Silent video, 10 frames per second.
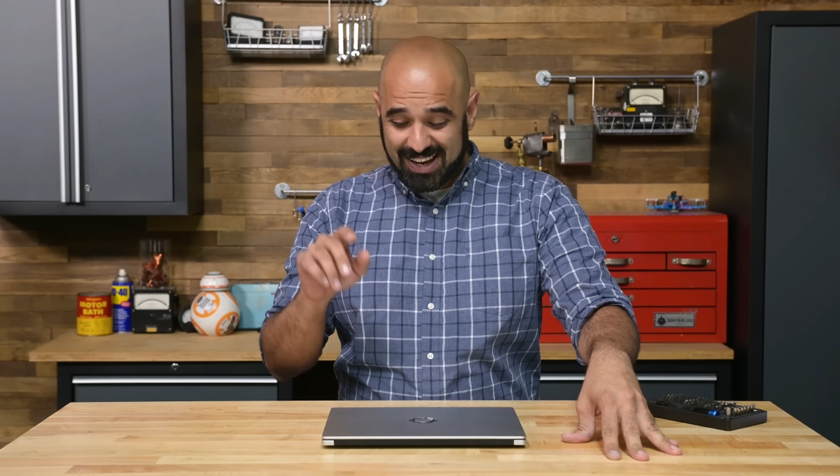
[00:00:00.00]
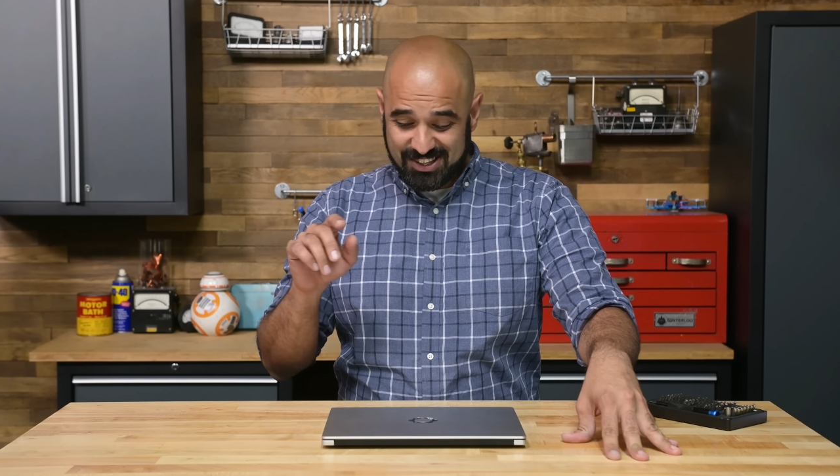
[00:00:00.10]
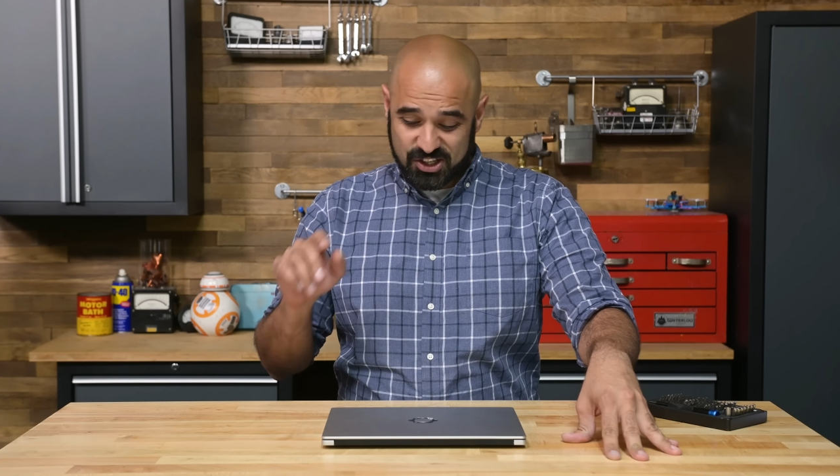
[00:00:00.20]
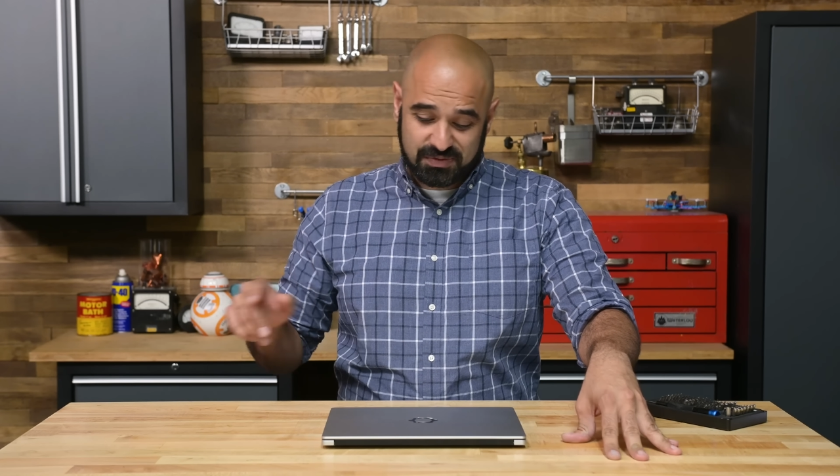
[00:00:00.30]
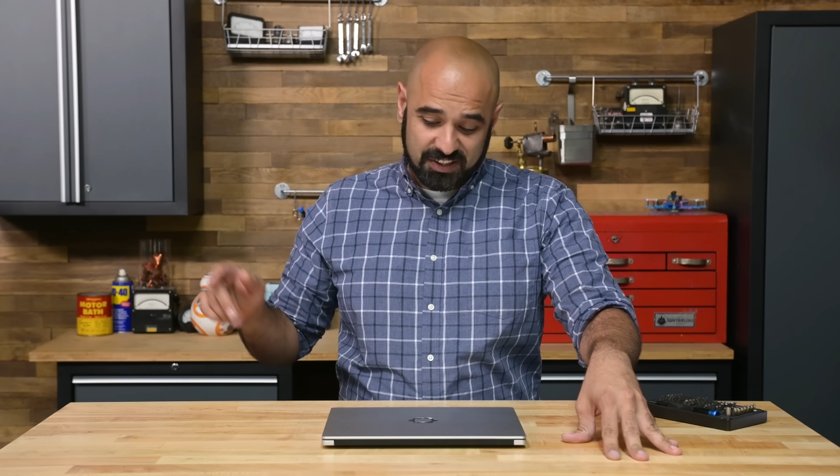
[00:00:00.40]

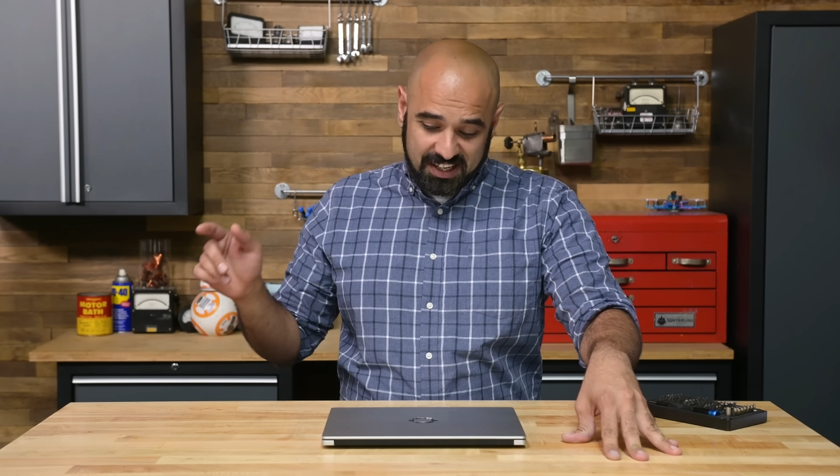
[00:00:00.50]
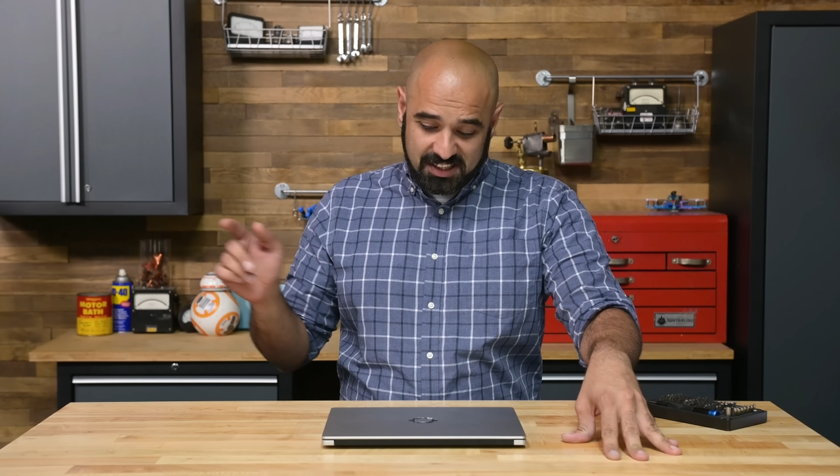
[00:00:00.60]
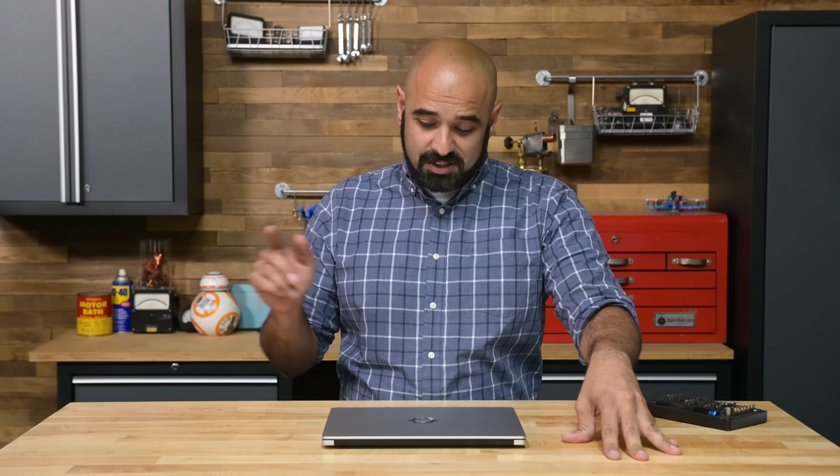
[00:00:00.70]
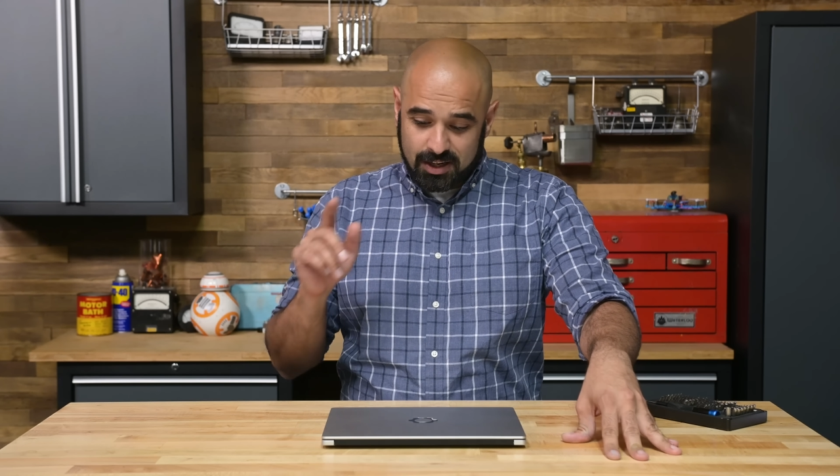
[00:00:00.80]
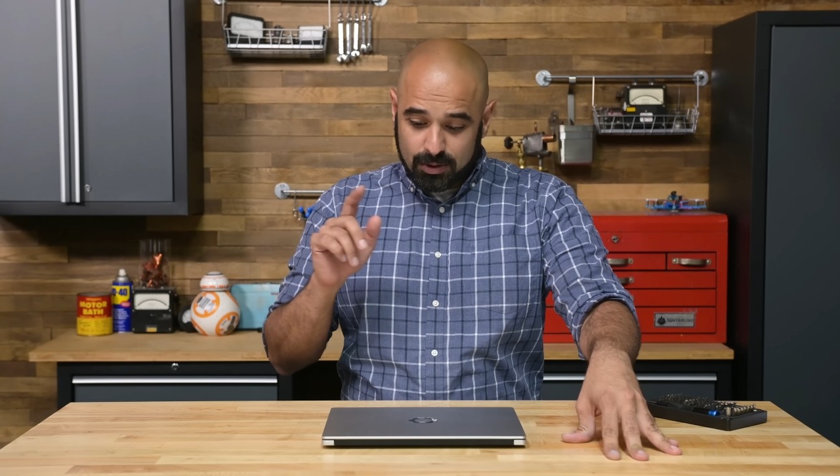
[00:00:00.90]
and just for
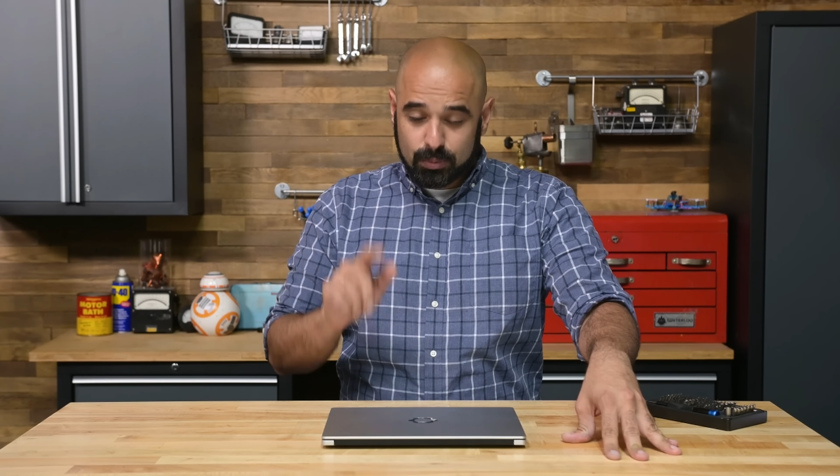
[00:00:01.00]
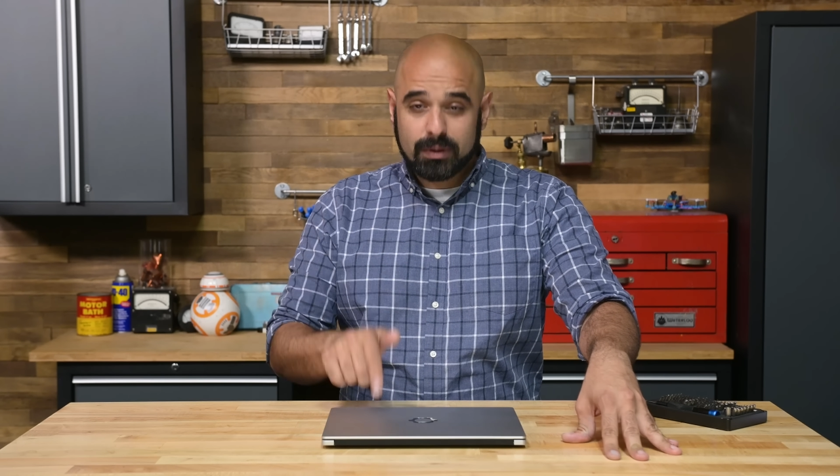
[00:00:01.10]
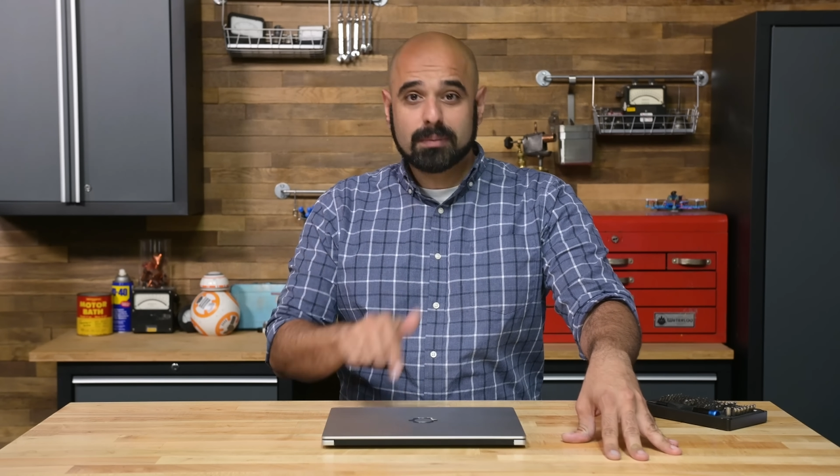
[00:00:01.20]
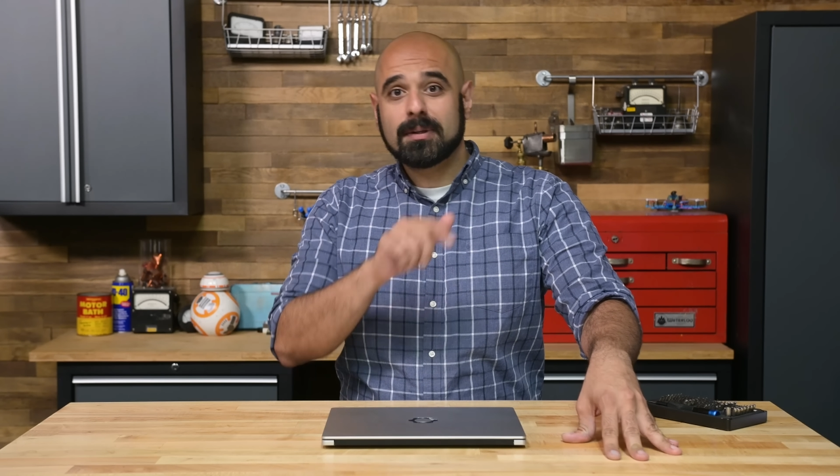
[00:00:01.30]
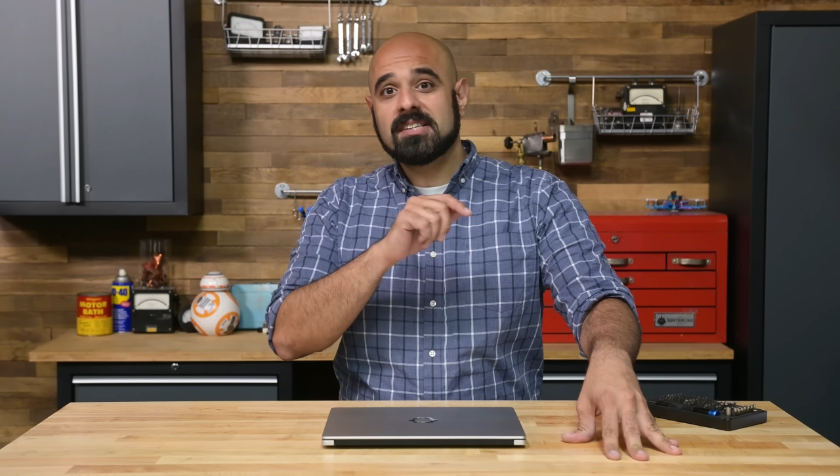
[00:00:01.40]
kicks,
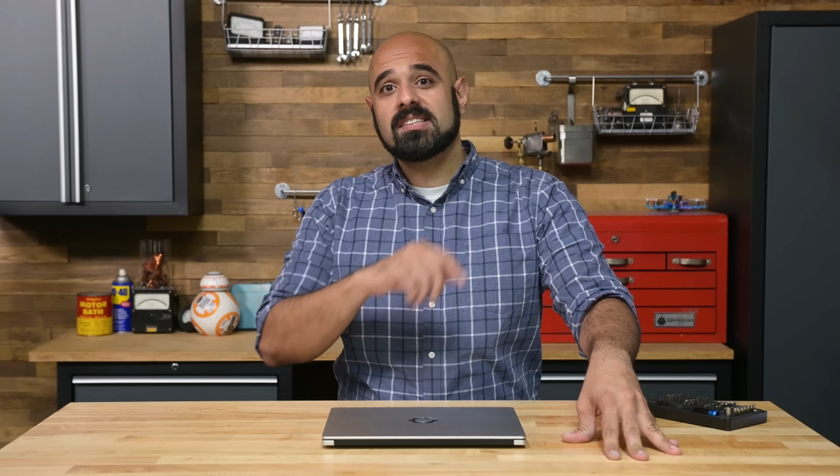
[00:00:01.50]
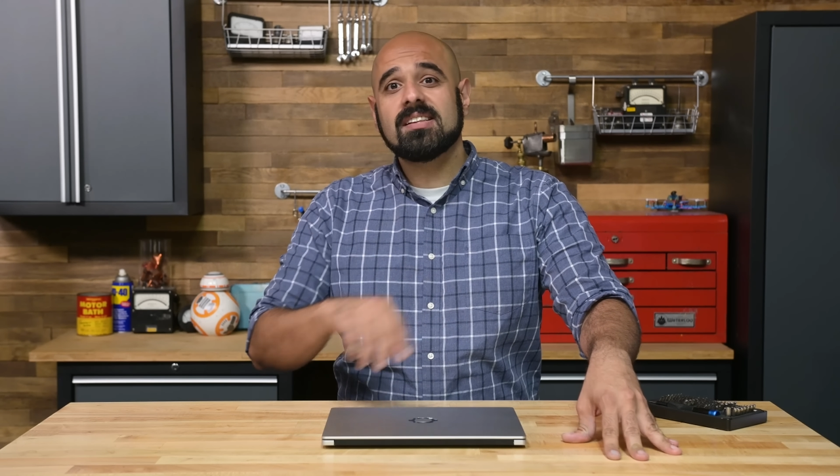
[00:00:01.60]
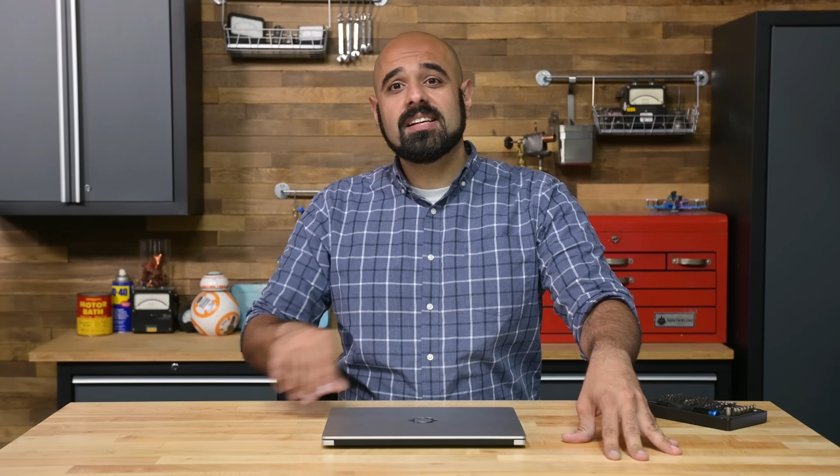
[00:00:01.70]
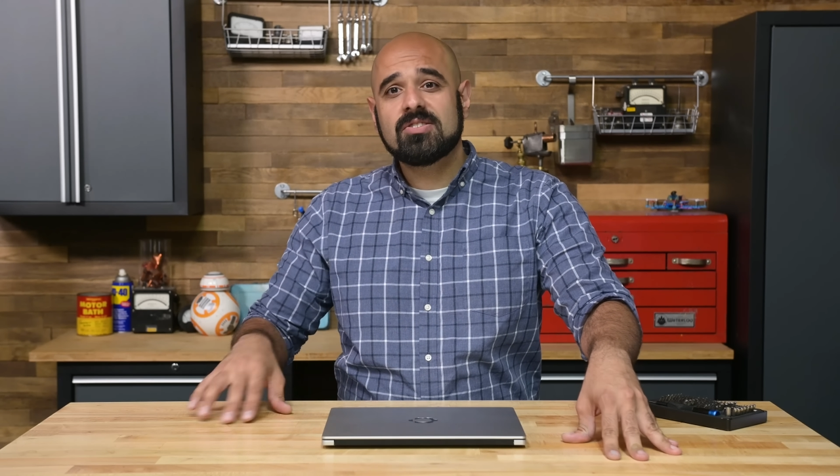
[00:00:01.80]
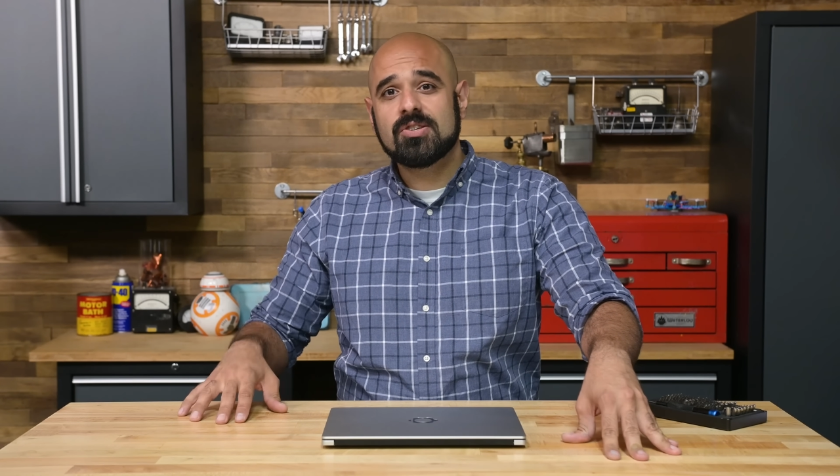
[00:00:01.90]
we replaced the
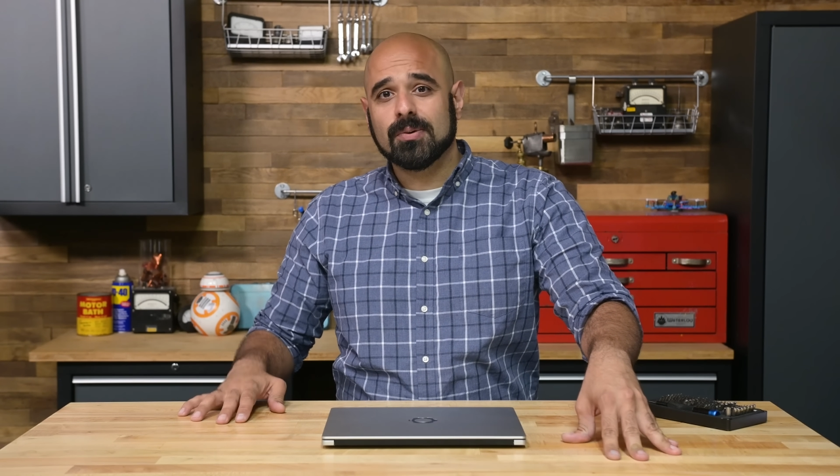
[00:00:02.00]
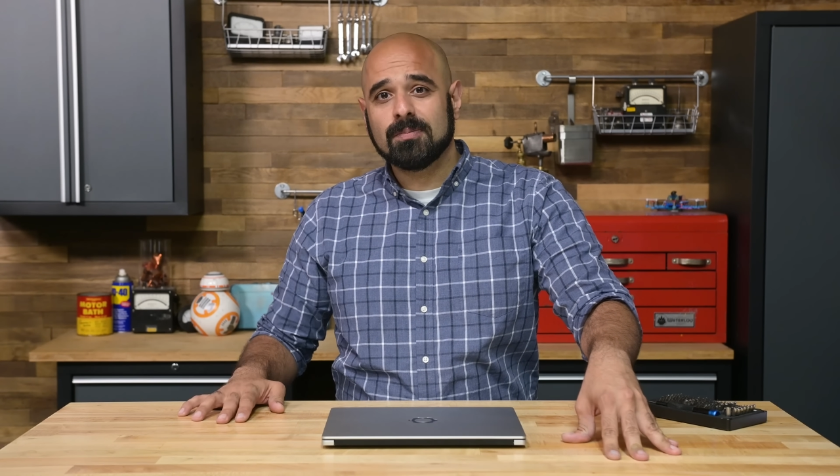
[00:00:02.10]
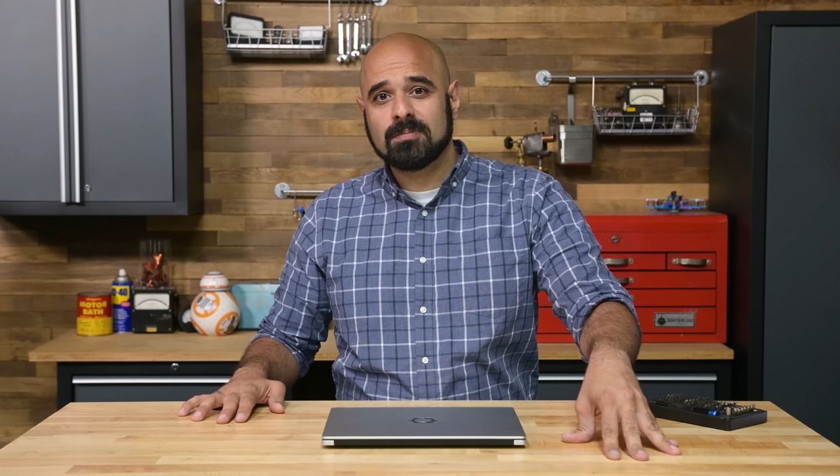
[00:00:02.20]
lid too.